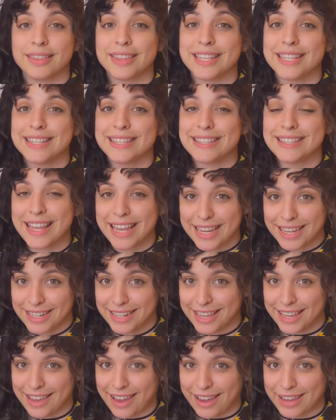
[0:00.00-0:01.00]
The
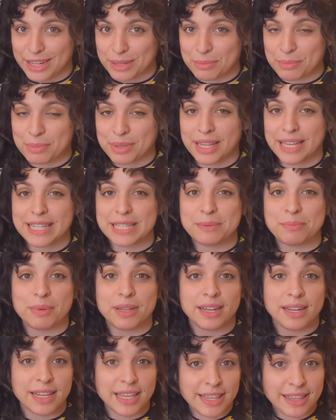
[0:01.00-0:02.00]
second key item placed
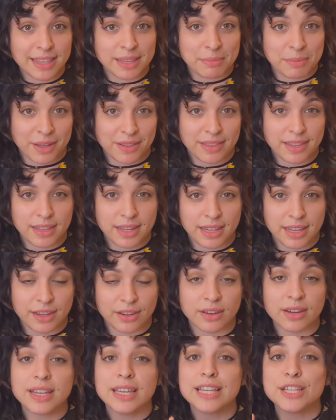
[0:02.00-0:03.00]
beneath the month and
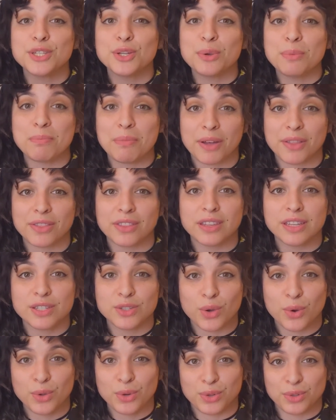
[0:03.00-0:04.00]
year is your monthly
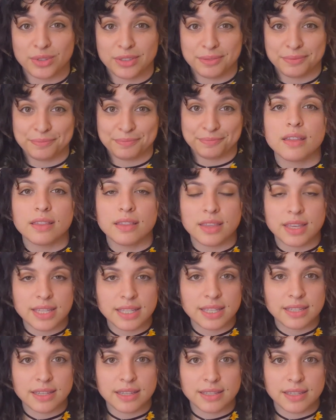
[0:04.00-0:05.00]
total.
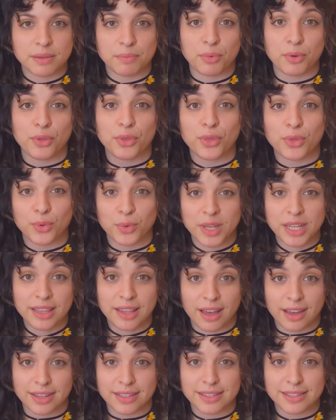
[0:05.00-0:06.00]
This is a simple 3
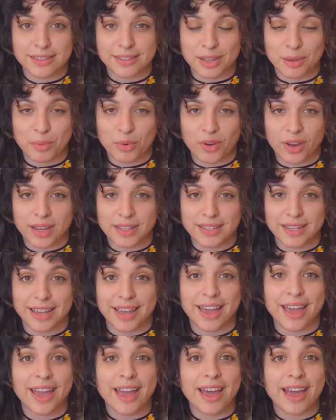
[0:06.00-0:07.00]
lines
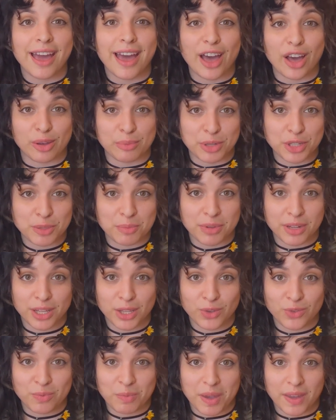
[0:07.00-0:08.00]
summarizing how much money
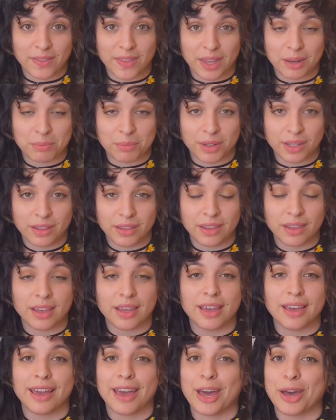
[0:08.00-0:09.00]
you've made that month,
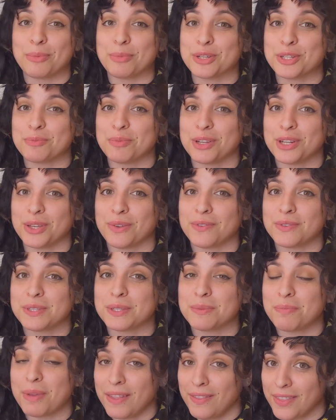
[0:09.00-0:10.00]
how much money you've
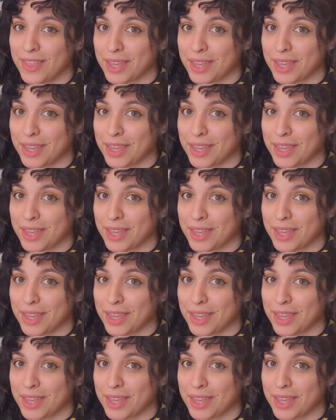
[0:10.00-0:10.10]
spent